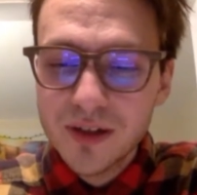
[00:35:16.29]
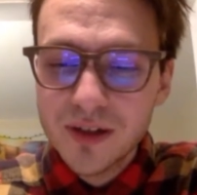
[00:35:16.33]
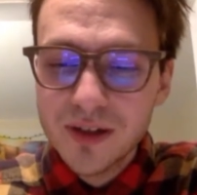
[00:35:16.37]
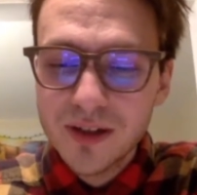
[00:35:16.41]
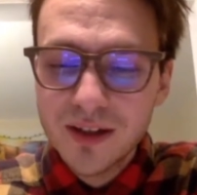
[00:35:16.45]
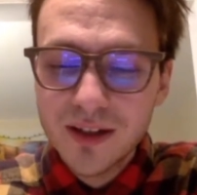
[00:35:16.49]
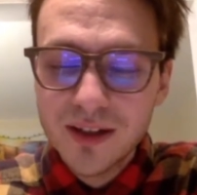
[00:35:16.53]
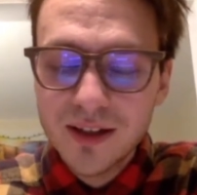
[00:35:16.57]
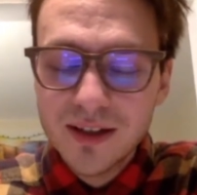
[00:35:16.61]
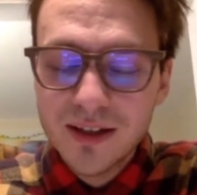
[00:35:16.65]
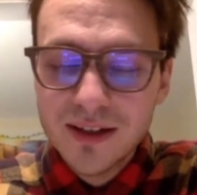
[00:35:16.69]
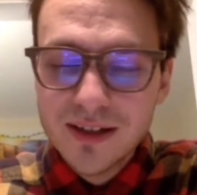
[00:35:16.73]

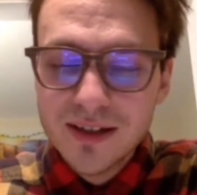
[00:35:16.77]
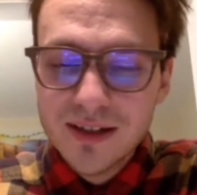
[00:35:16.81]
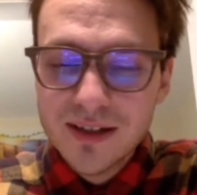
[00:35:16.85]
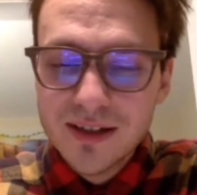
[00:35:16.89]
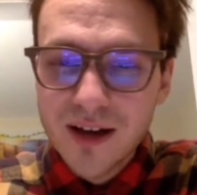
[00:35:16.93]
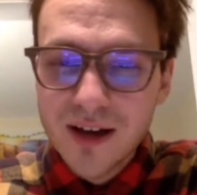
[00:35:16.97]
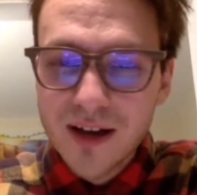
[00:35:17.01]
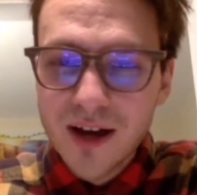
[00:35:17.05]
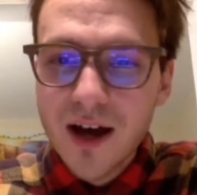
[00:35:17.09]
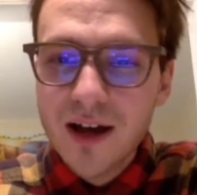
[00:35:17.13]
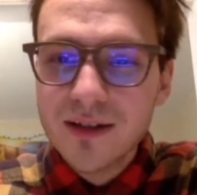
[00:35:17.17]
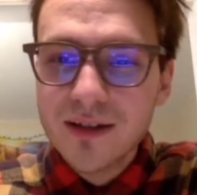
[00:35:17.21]
but
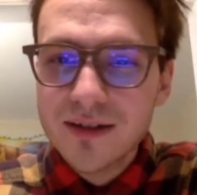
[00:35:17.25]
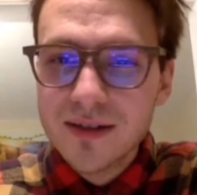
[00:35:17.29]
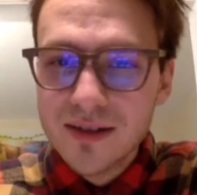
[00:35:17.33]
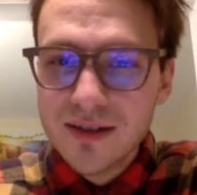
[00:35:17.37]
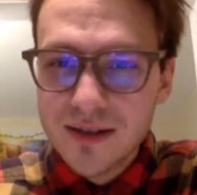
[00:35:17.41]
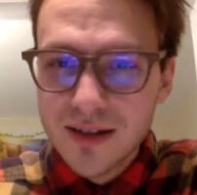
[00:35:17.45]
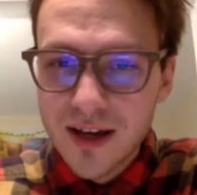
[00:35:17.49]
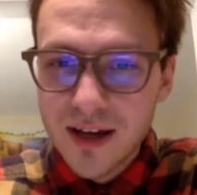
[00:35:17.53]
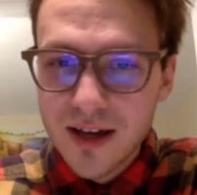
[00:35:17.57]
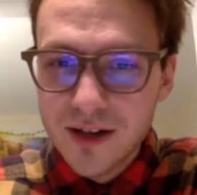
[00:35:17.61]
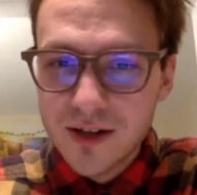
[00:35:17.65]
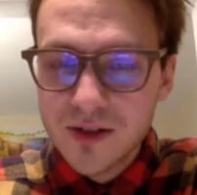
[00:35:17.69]

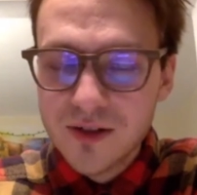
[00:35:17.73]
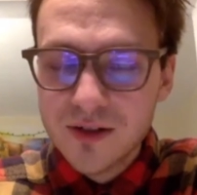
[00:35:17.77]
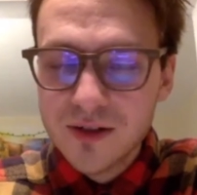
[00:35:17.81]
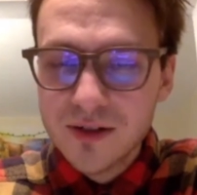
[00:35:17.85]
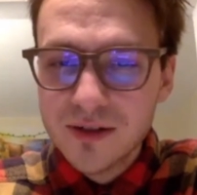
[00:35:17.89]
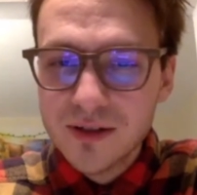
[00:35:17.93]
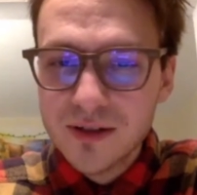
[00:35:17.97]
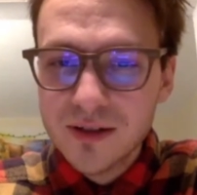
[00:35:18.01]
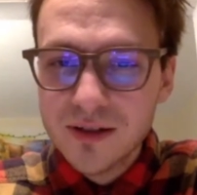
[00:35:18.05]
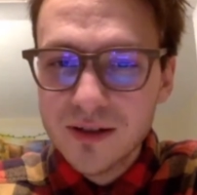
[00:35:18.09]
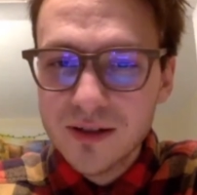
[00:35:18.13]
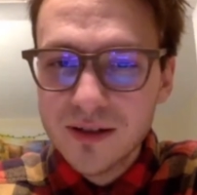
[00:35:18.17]
Scott's is
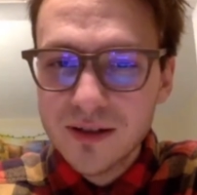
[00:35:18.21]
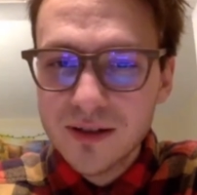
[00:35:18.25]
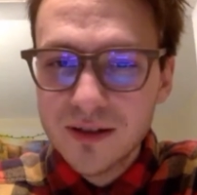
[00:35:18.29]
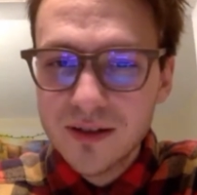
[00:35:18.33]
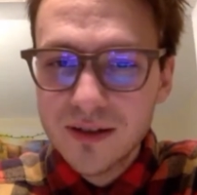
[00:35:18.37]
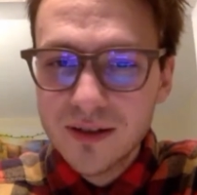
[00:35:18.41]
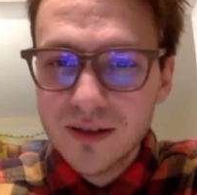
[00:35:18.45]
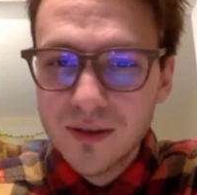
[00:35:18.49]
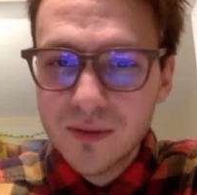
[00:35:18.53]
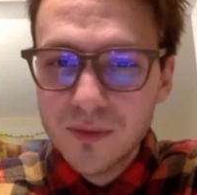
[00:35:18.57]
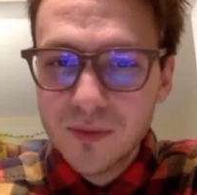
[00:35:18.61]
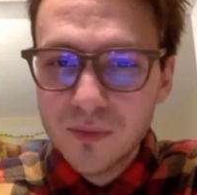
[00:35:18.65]
actually